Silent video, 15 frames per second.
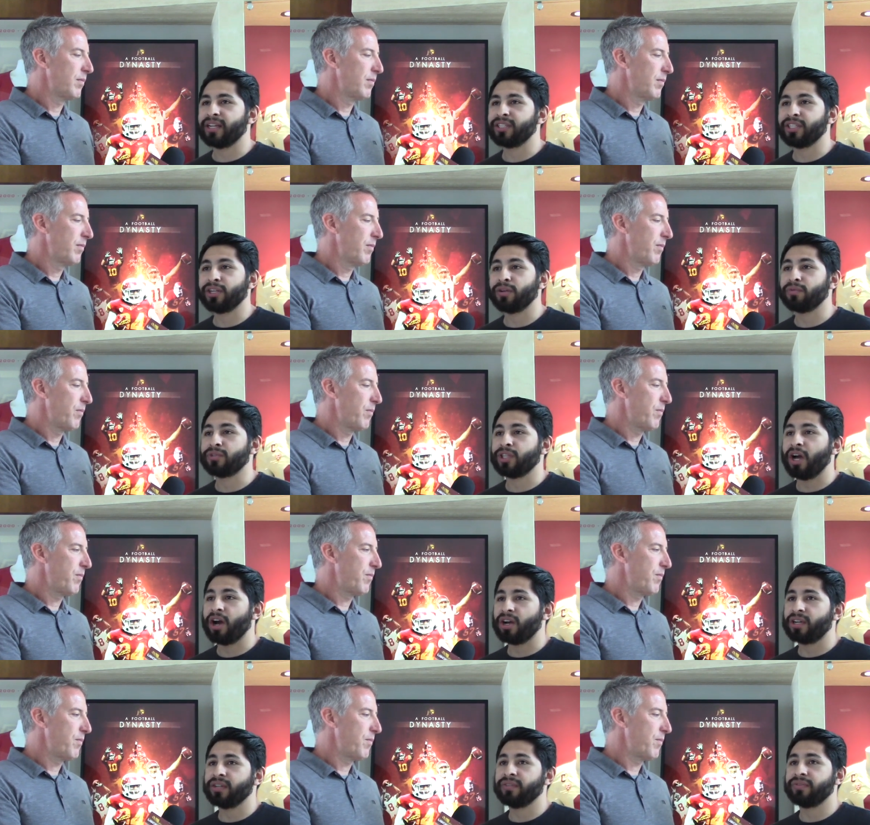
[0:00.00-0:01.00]
Speaker 1: of, you know,
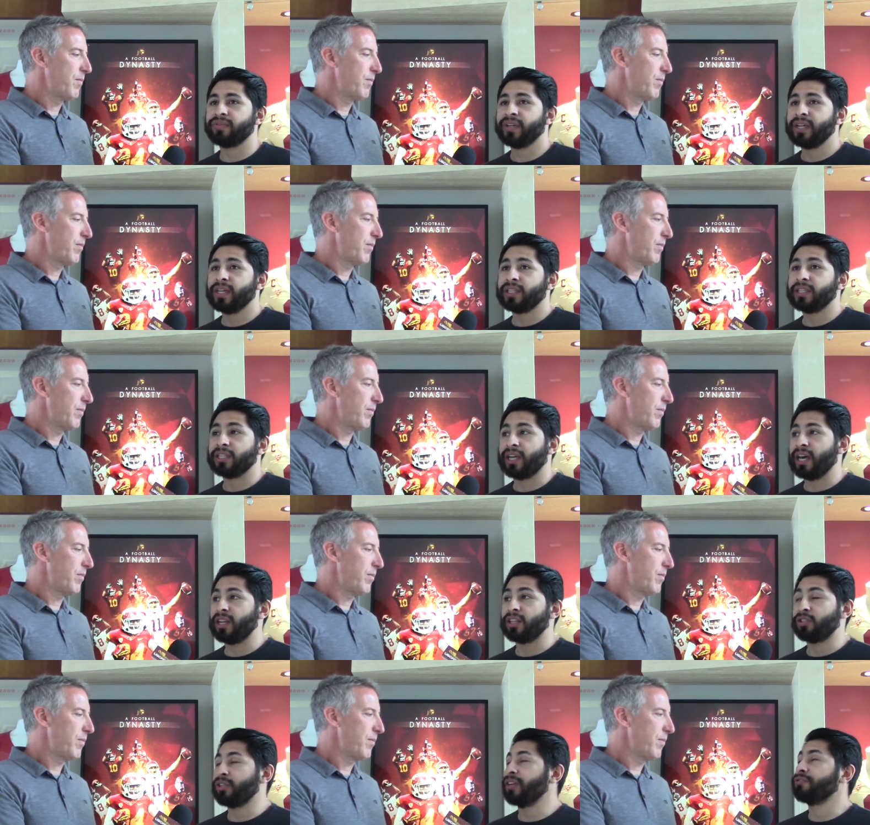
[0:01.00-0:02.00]
talk of the kind of
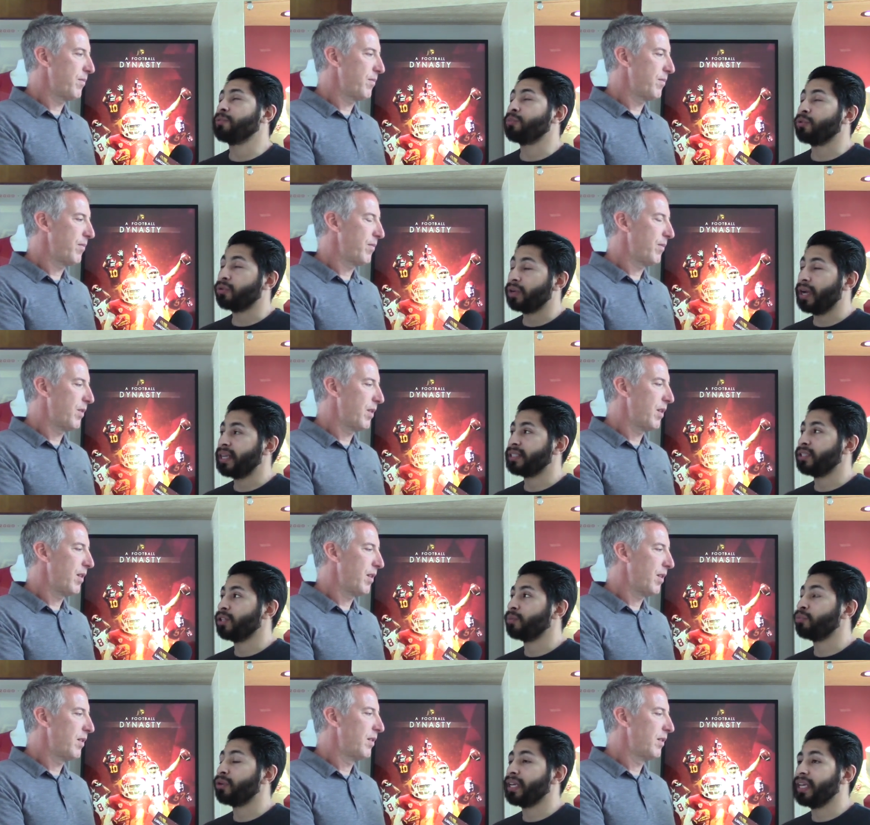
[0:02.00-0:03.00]
the transfer portal guys that they're
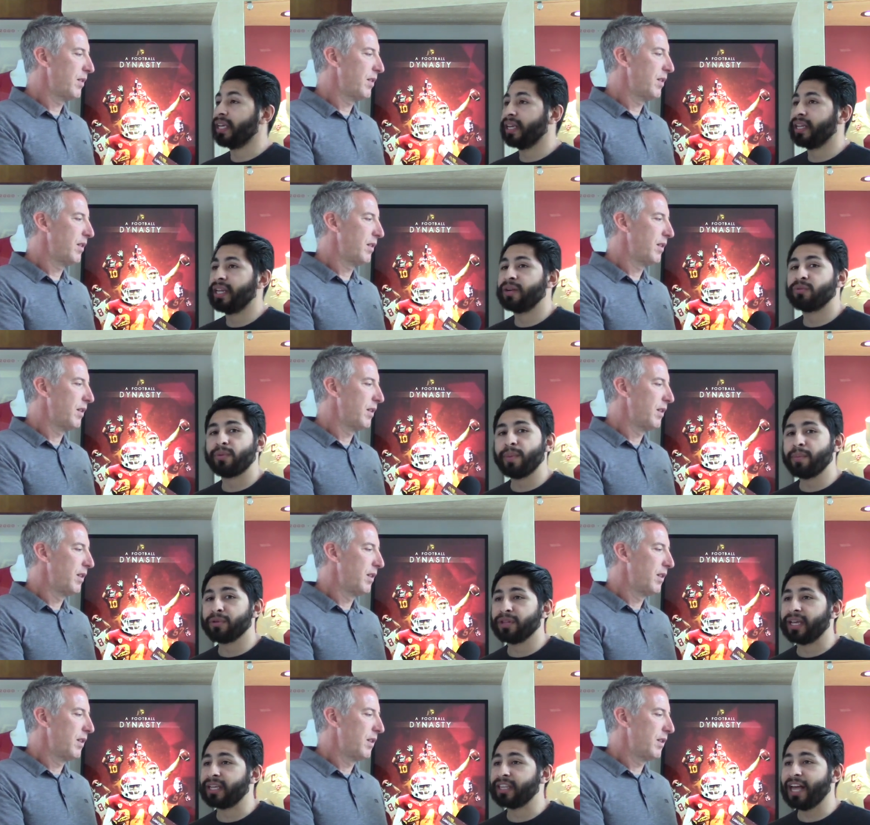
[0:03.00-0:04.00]
bringing in. And remember,
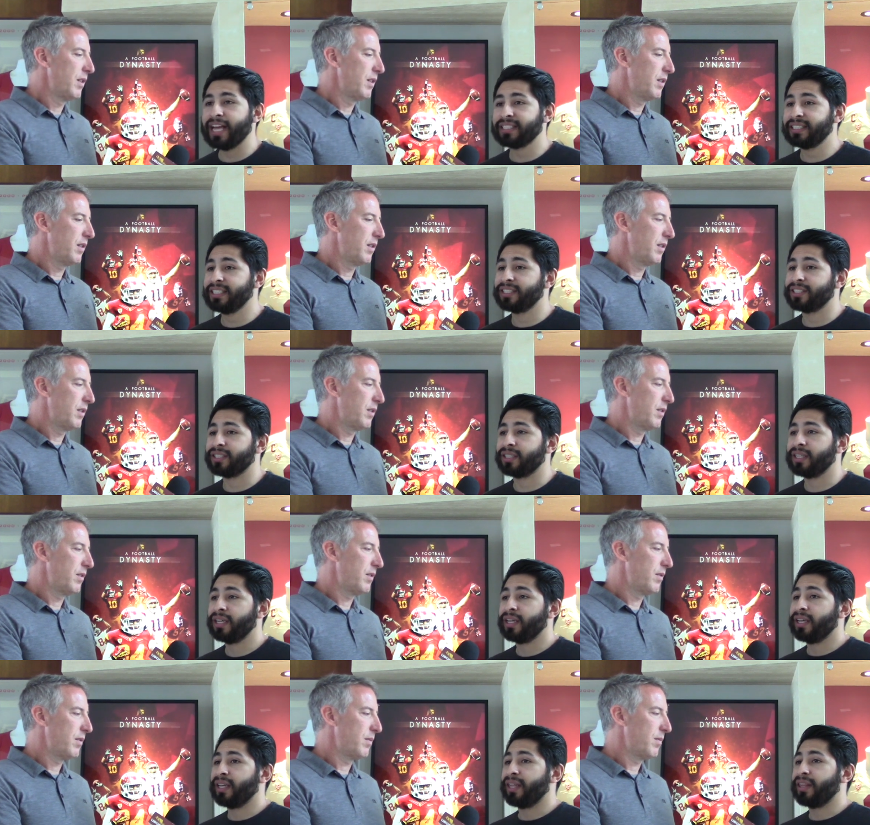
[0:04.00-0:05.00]
like last season,
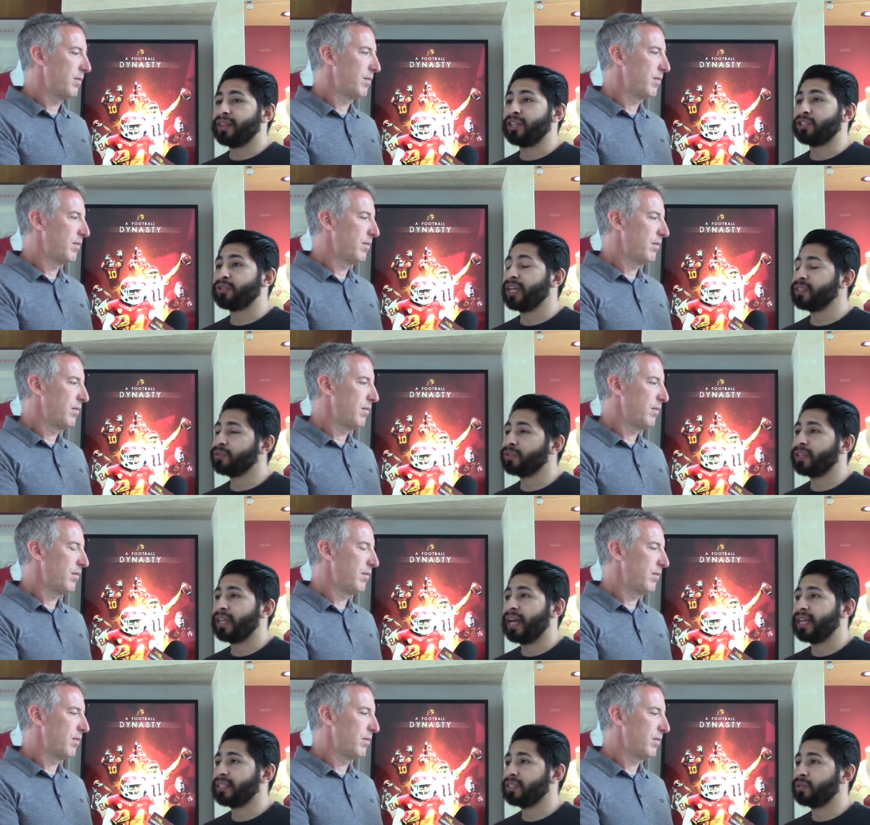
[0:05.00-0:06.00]
the transfer
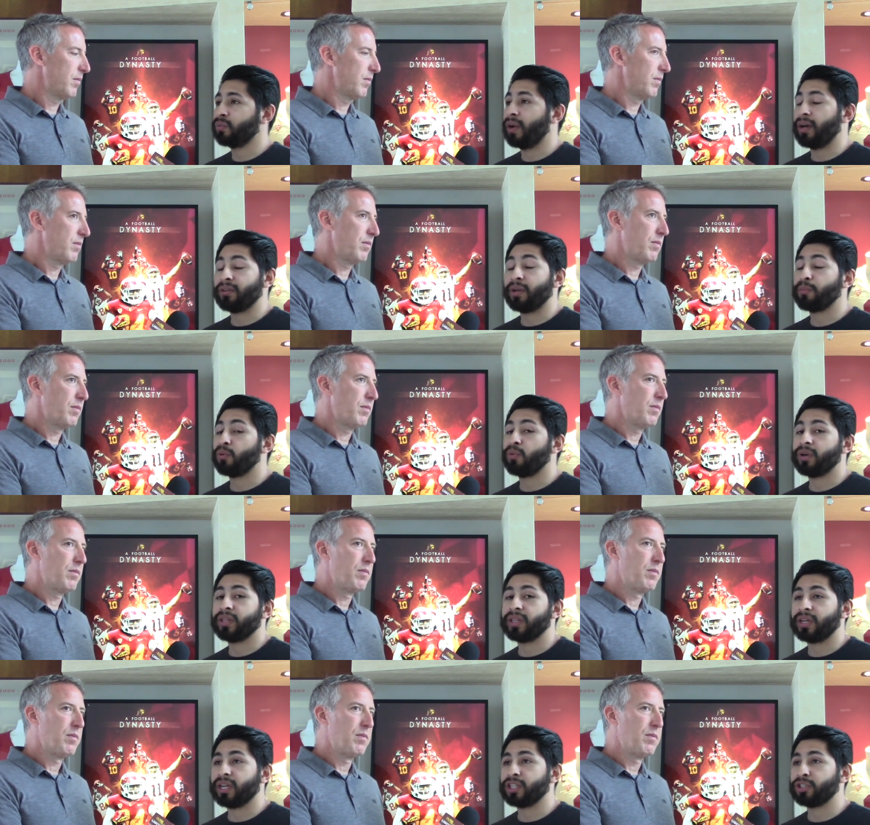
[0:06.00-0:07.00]
class, while number one in
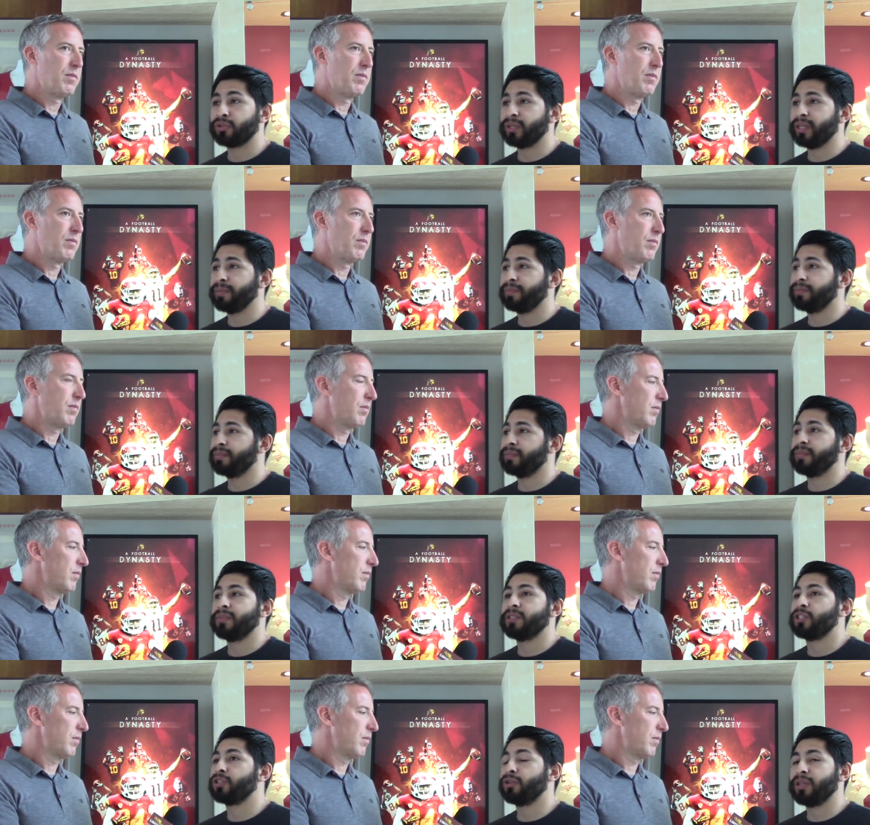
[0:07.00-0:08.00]
the country,
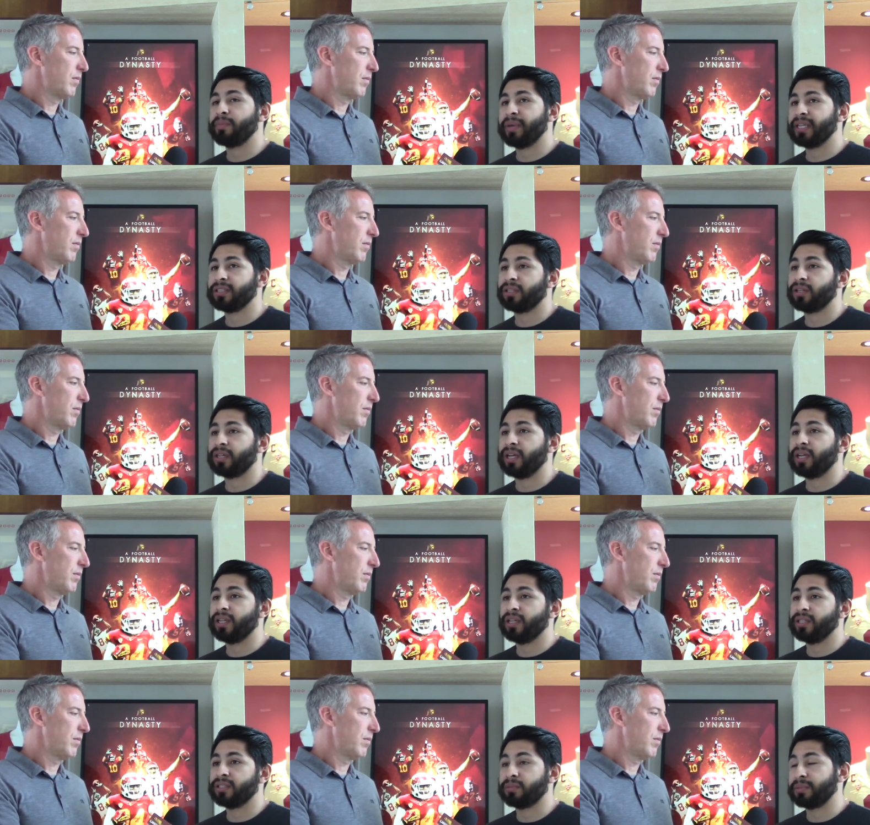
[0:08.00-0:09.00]
surely based on
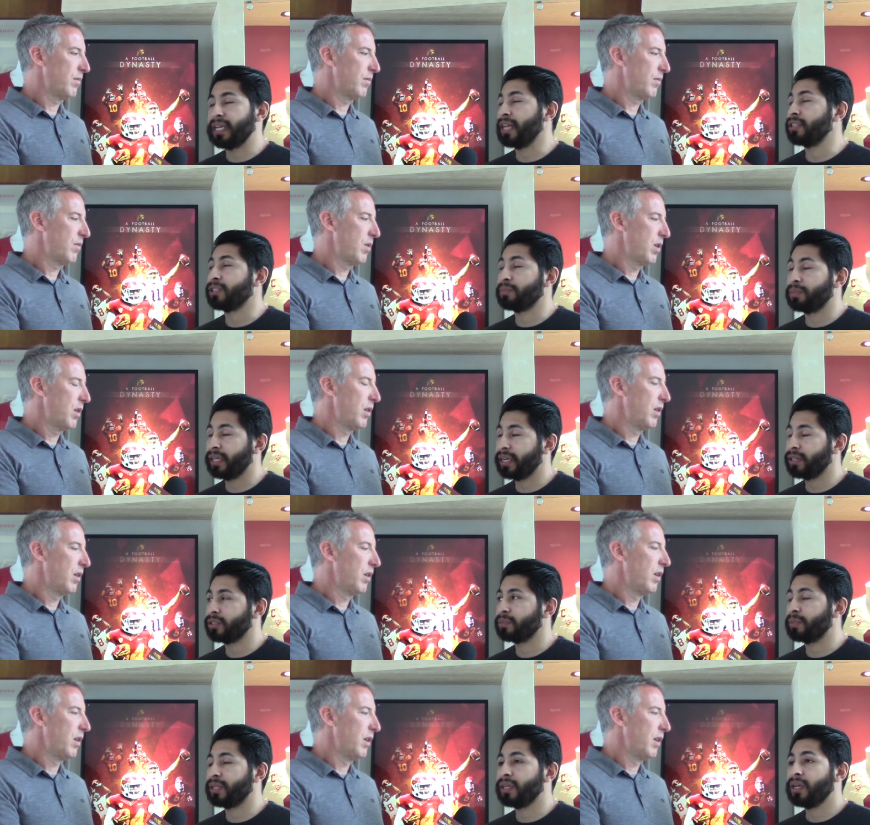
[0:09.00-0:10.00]
uh, some talented
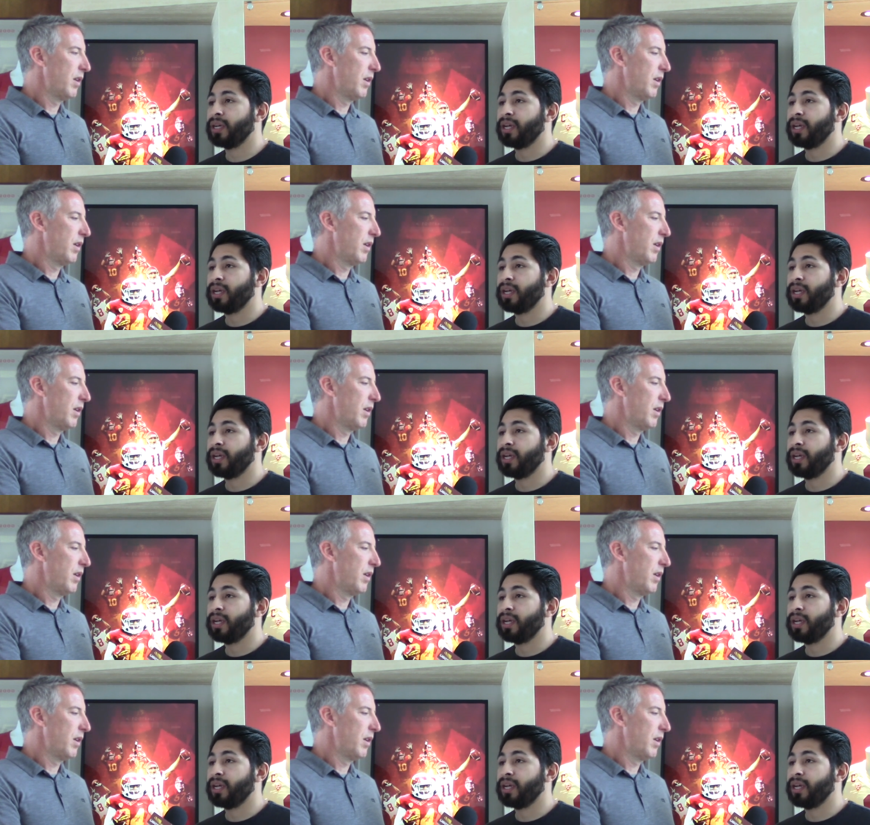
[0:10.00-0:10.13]
players, but